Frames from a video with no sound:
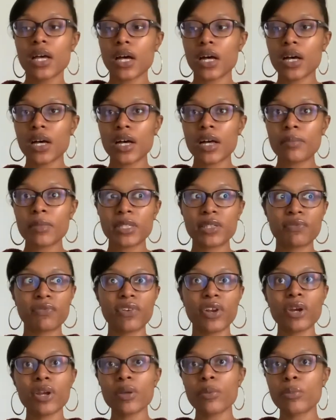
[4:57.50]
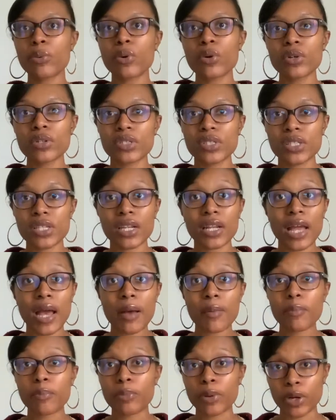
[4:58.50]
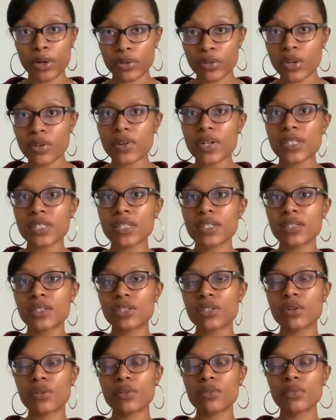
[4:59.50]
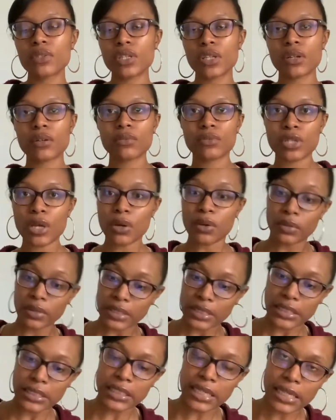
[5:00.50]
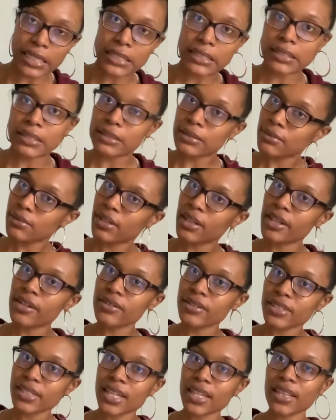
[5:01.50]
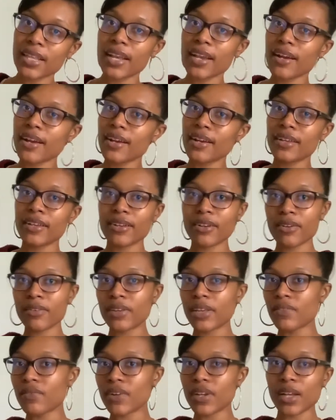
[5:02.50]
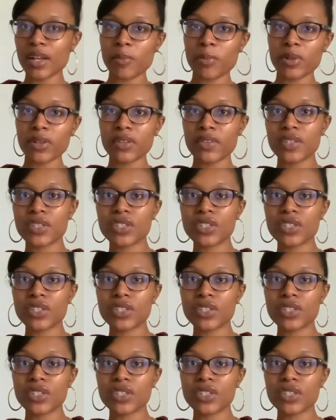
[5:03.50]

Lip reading: It's very important to not burn your resin, so you know, don't get too close in there. You know, give it a couple of inches